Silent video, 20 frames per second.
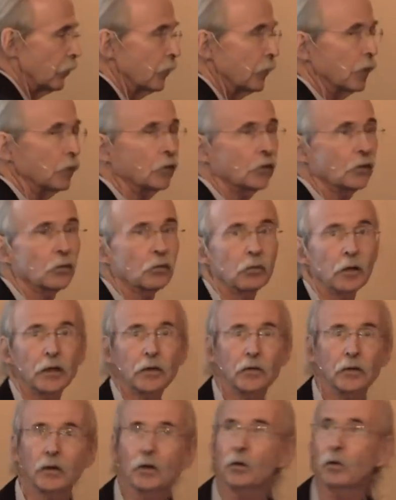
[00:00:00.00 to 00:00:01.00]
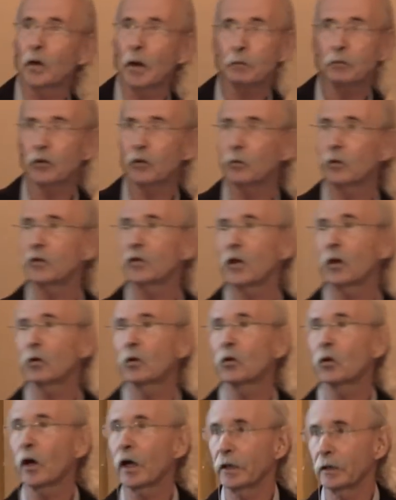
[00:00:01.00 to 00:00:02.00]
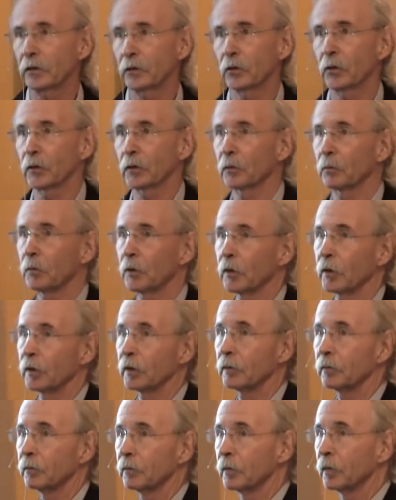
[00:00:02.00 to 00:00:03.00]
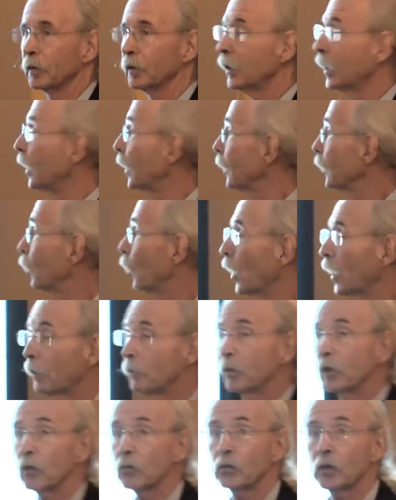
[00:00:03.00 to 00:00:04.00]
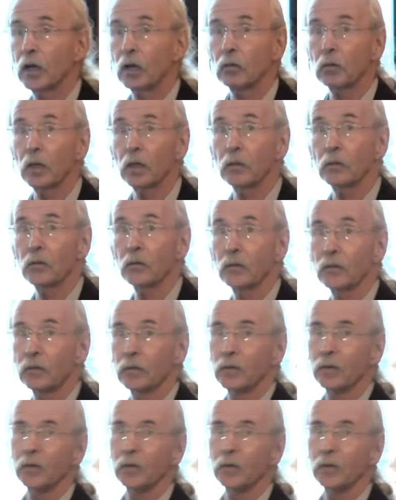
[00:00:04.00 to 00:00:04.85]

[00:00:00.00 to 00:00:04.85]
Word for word: This is the reason the corruption was so great during the period. You want to build railroads?